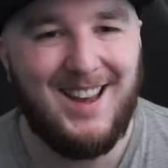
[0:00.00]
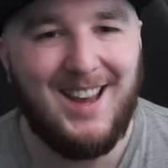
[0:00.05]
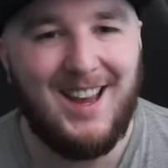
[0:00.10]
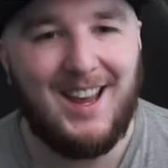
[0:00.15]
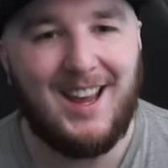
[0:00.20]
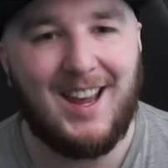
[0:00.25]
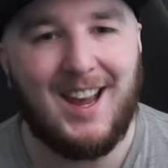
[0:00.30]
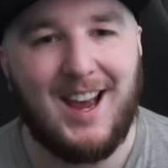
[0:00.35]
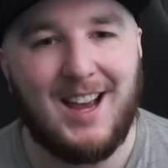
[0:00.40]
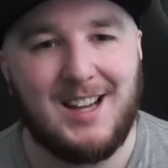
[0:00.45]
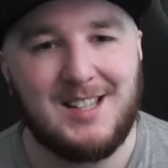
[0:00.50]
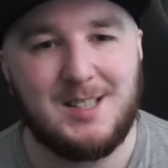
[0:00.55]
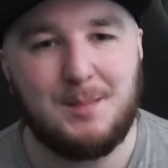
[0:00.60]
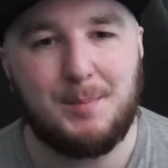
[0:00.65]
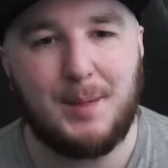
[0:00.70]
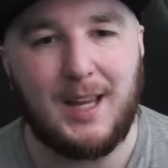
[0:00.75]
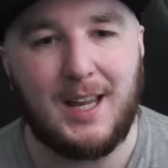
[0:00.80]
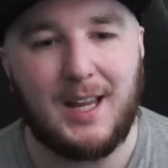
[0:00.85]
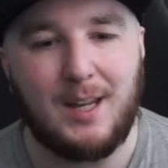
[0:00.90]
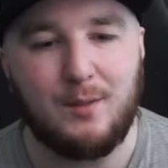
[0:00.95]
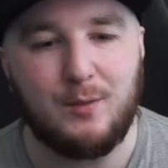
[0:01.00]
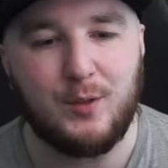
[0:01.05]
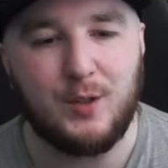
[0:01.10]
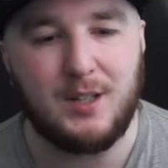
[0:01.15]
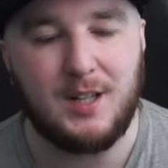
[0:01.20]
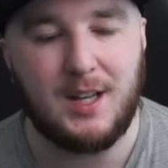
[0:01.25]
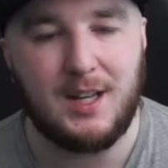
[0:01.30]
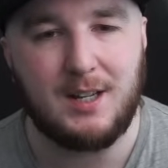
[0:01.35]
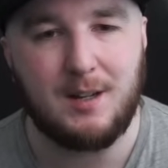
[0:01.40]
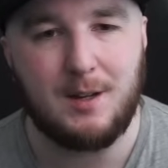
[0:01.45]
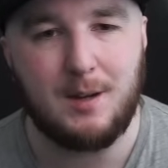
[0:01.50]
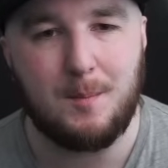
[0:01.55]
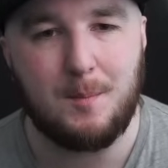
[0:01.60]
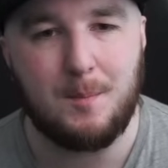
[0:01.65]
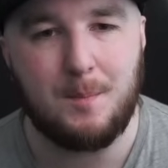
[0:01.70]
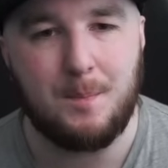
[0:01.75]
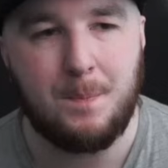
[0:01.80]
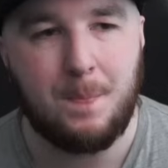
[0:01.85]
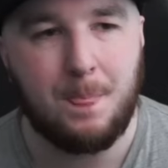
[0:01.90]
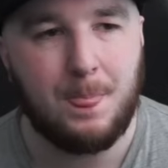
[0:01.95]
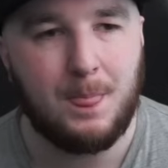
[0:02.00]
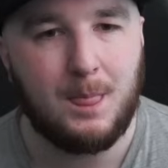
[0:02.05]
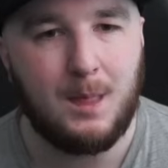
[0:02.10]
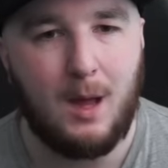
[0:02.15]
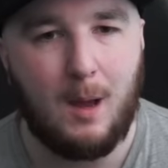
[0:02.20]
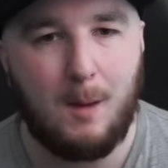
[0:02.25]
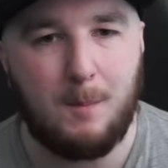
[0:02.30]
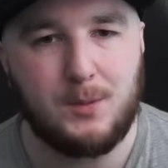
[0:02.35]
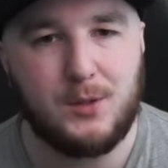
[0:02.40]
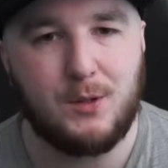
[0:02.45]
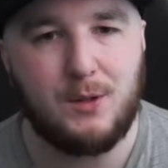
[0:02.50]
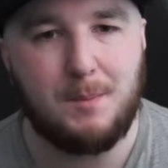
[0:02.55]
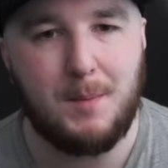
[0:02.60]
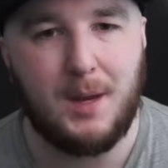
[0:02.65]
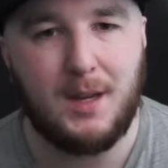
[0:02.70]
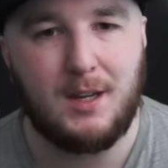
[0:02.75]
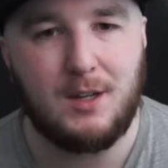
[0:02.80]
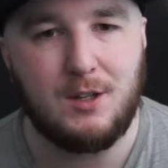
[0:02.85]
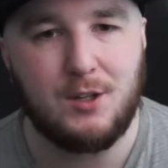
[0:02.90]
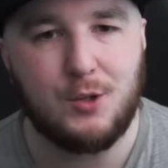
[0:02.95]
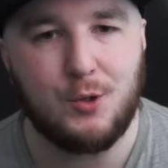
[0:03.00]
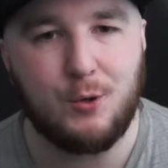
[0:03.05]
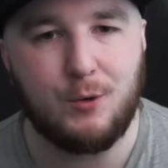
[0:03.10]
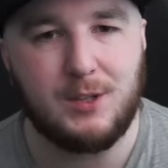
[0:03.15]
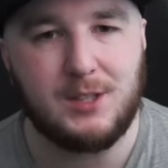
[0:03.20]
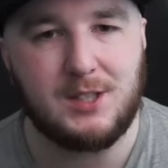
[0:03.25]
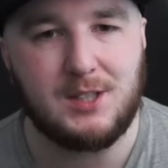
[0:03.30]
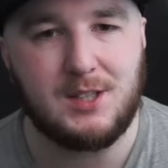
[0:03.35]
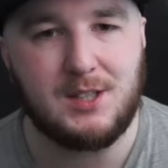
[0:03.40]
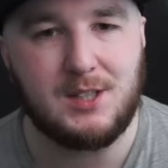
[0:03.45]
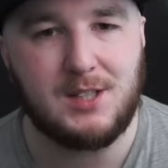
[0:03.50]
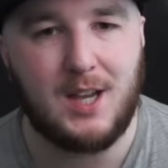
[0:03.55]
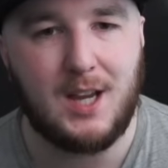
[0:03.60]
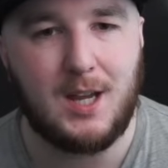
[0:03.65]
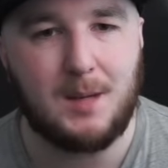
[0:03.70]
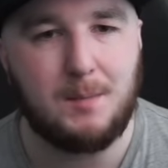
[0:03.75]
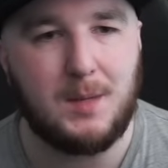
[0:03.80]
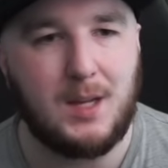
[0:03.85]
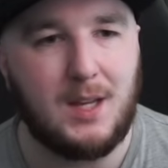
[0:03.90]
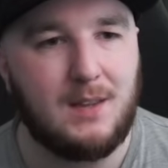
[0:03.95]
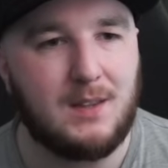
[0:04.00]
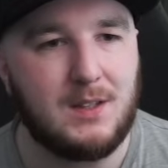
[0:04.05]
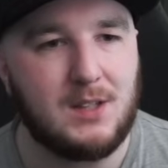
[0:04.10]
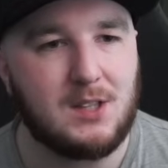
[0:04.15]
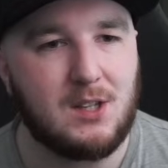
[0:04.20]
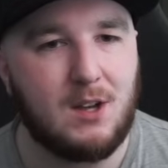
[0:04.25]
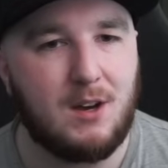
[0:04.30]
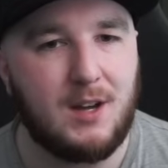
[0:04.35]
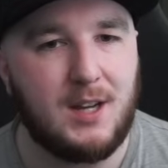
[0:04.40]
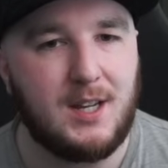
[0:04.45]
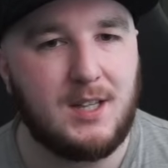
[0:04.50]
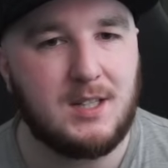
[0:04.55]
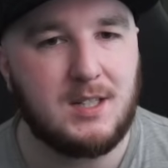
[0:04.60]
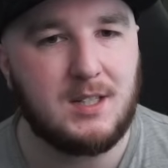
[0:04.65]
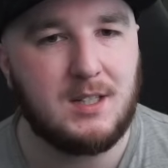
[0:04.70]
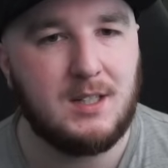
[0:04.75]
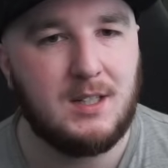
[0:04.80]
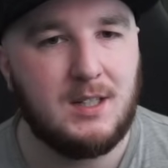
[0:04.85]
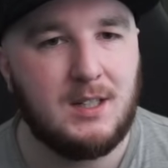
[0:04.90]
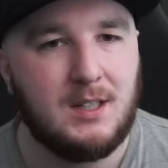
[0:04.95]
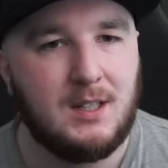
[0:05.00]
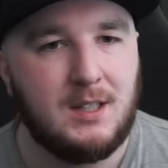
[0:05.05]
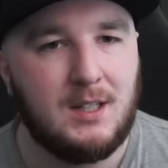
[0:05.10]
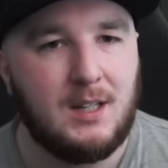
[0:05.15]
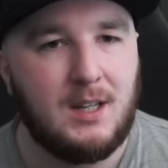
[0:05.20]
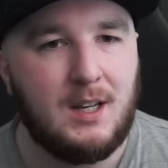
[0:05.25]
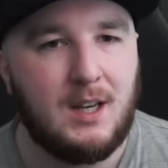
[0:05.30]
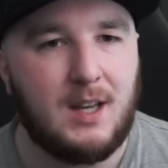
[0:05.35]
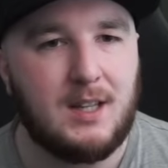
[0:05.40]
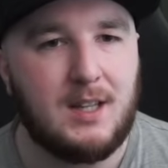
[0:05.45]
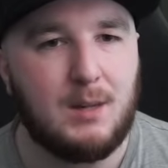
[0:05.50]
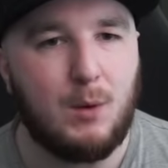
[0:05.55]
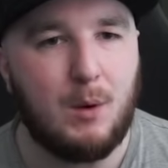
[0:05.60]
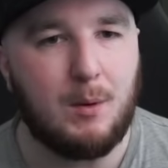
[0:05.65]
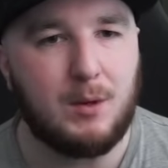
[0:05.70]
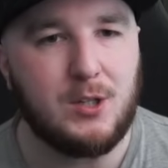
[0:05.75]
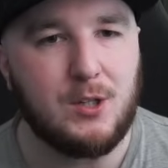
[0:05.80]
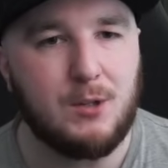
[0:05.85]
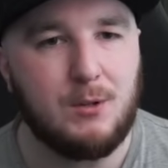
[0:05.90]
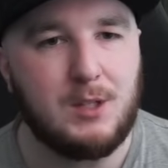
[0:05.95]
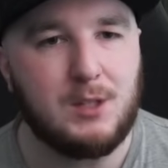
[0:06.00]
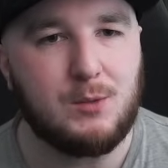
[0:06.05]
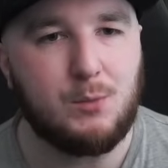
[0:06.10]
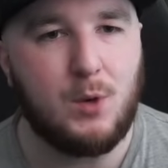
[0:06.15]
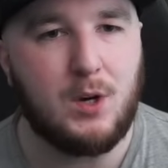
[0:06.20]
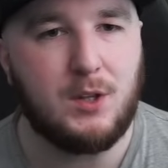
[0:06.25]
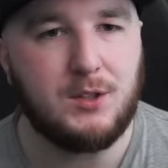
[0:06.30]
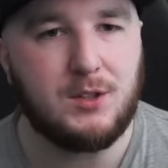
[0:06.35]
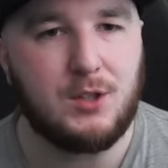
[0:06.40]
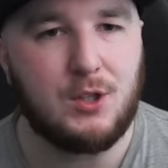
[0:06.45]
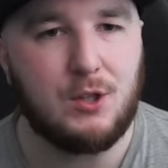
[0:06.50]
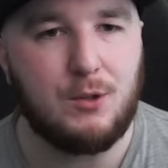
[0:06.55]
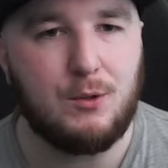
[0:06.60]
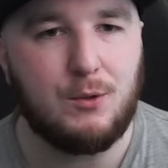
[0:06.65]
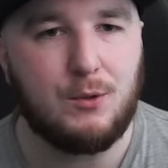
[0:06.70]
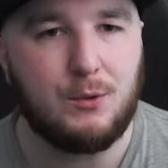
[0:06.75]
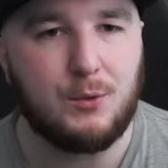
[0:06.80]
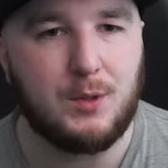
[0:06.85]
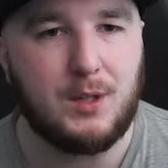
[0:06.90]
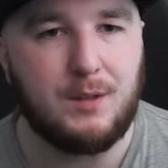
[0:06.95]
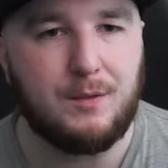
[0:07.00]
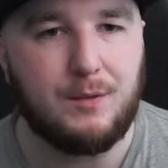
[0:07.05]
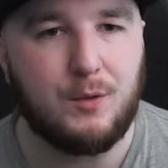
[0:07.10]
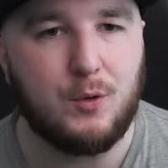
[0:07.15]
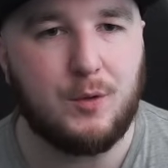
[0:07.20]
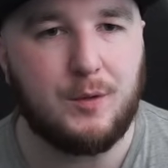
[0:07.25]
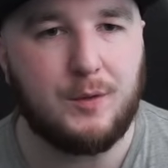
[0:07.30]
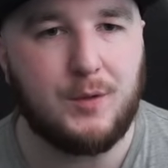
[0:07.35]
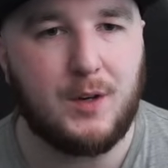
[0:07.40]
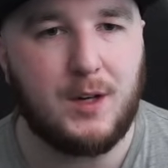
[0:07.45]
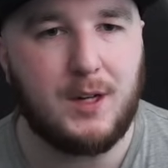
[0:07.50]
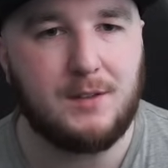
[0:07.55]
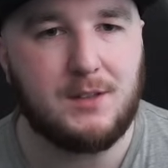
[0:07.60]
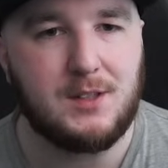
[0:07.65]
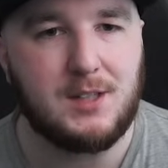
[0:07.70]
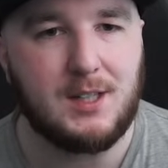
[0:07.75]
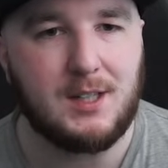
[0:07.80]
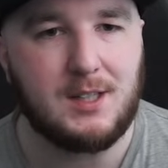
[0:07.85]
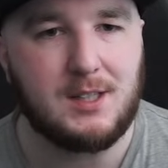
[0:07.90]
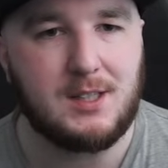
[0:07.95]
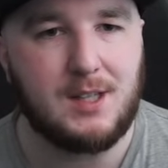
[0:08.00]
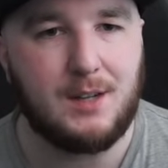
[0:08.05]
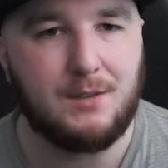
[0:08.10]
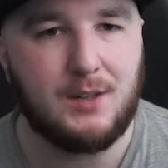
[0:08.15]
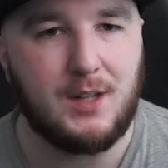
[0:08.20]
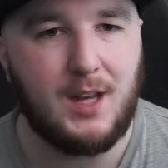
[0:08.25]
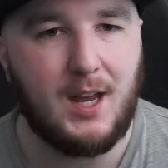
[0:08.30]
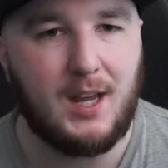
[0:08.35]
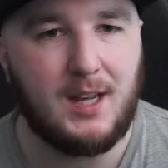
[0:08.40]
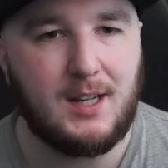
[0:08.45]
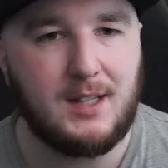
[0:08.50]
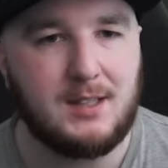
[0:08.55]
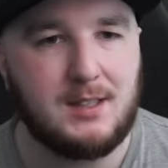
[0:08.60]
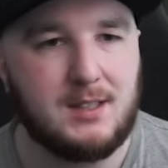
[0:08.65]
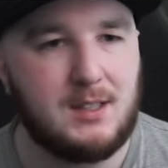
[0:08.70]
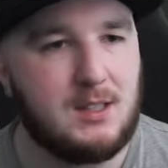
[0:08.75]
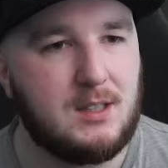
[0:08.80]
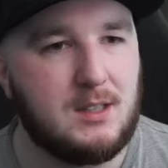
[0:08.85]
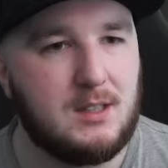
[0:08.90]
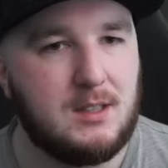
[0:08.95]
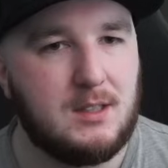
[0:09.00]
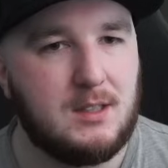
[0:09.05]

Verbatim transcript: It has to be even, and I'm absolutely making sure it's the same either side. And then what I'm going to do is 1, 2, 3, 4, 5, 6, 7, 8.